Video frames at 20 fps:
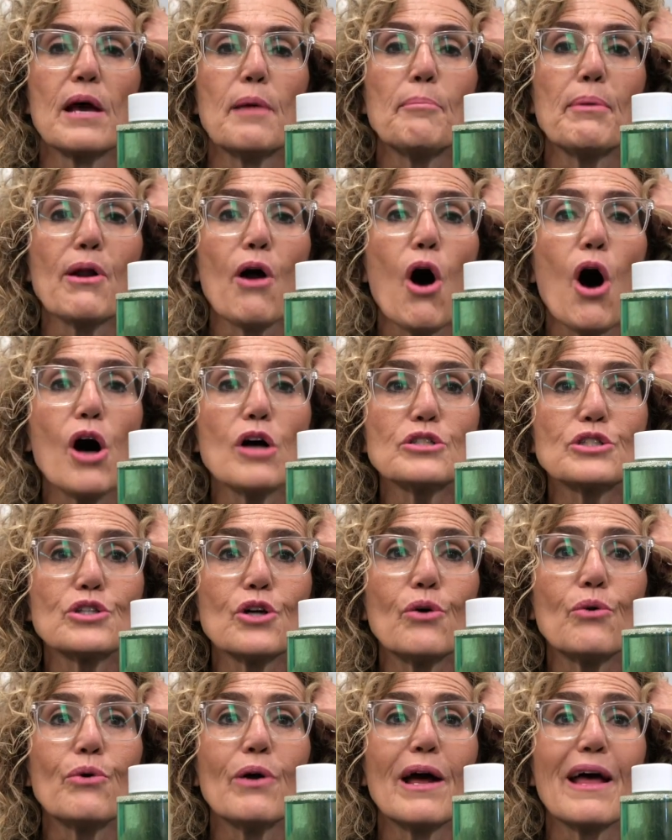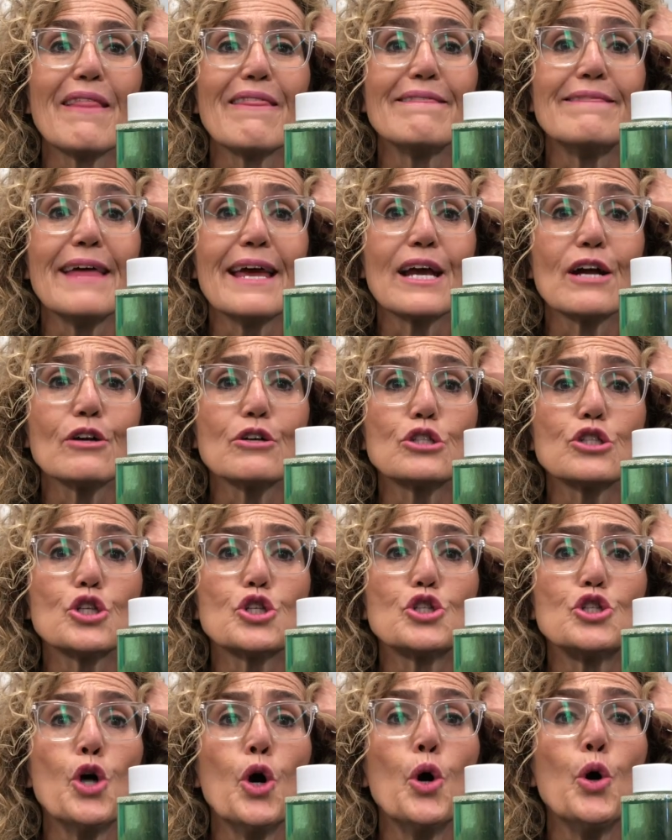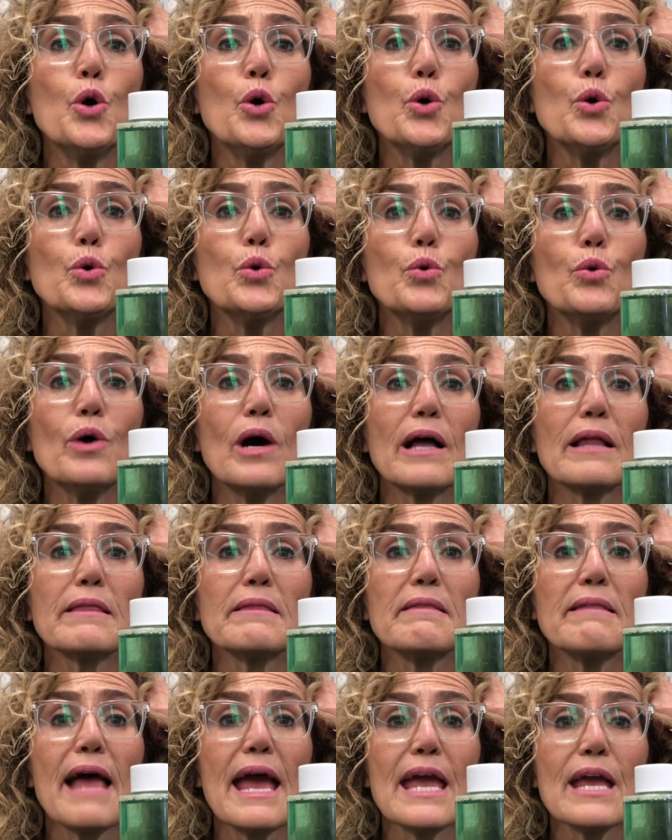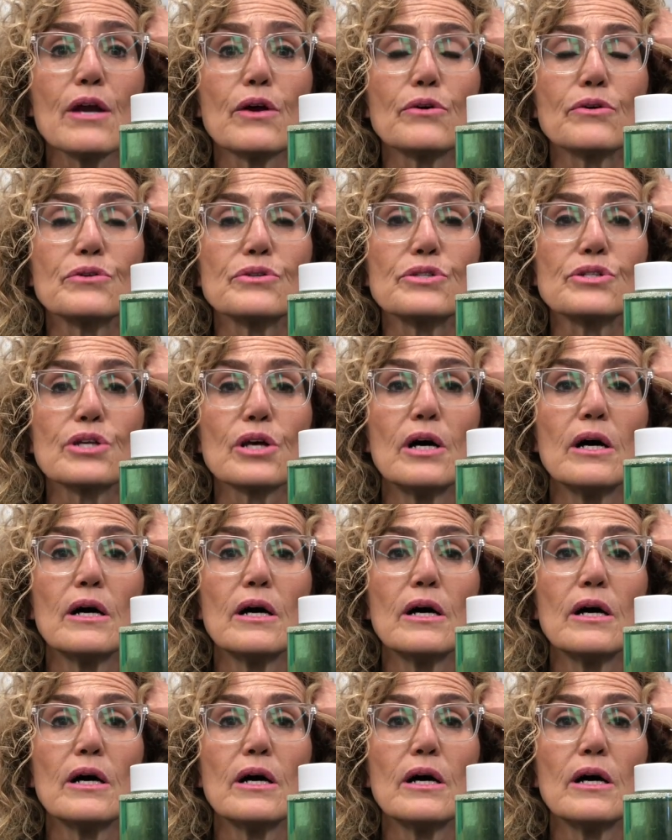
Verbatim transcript: But also, there's two layers.